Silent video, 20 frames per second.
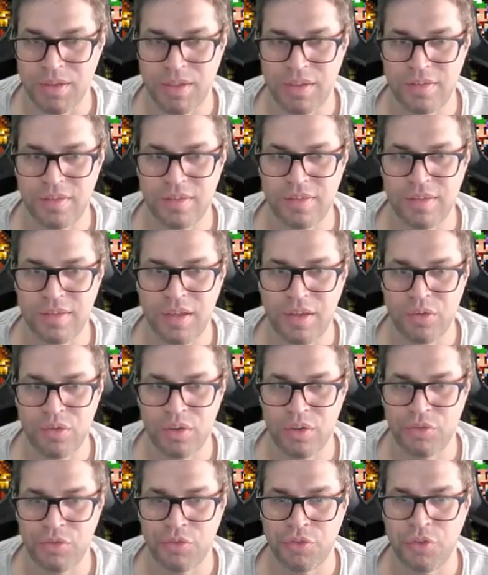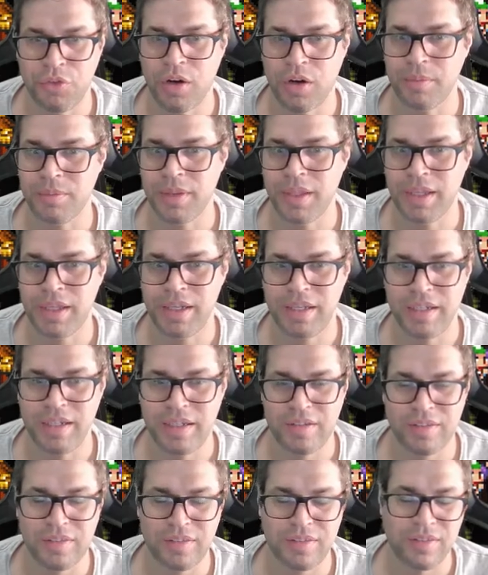this is also the form that
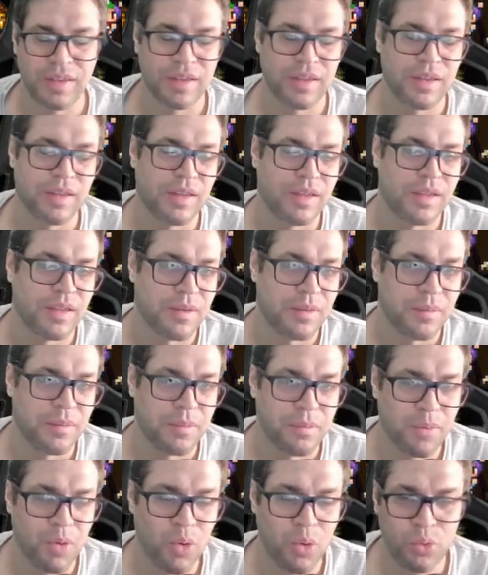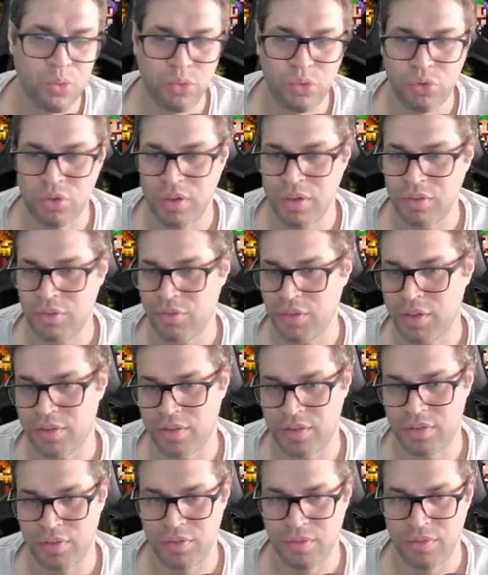is most
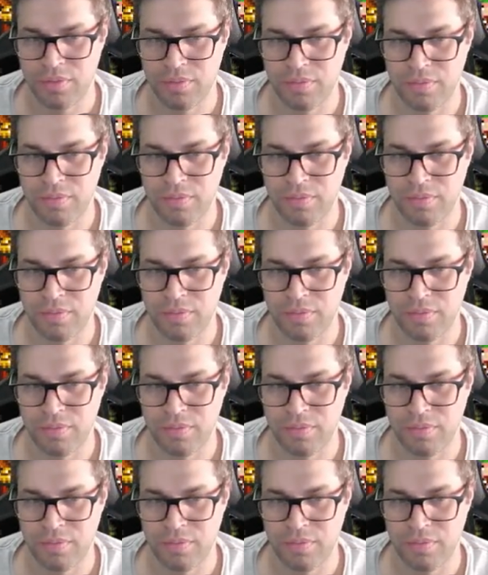defensive.